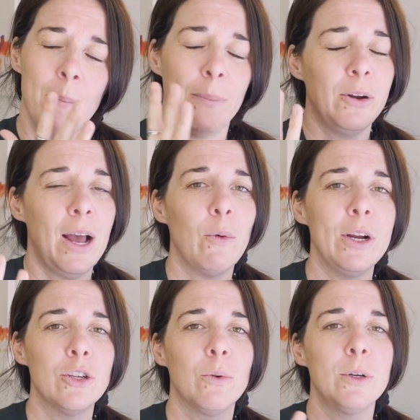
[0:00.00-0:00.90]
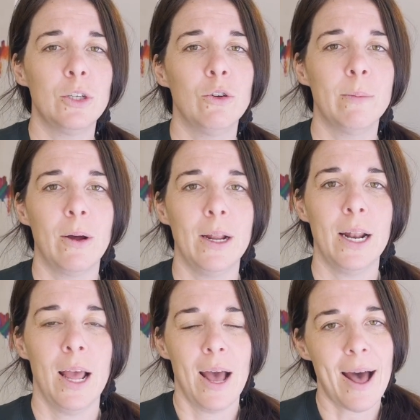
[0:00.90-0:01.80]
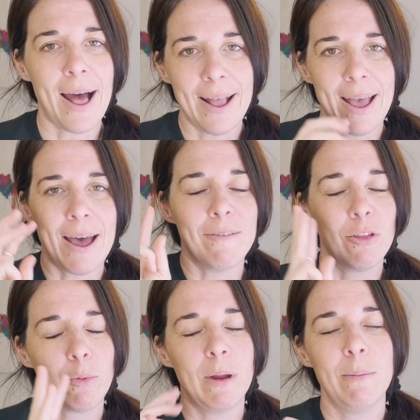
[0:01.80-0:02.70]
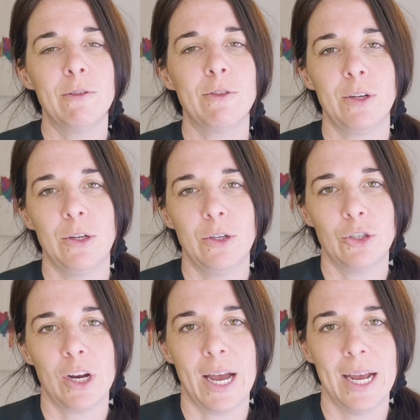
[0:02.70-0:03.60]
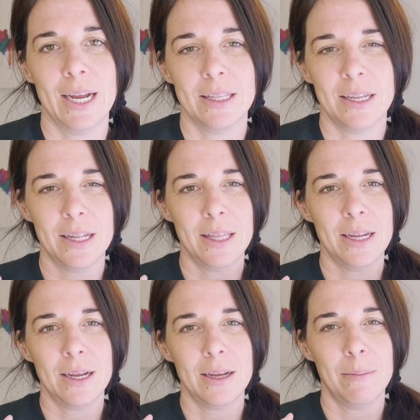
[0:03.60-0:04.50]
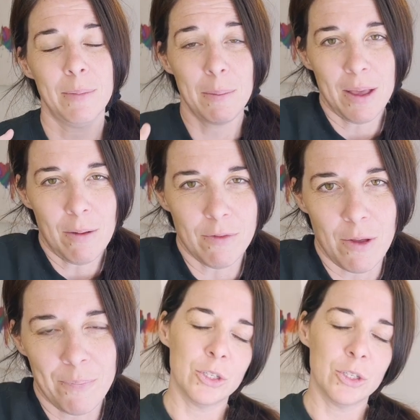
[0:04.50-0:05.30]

but you're not quite sure what to do about it, I have 3 moves for you to try that I think might be helpful.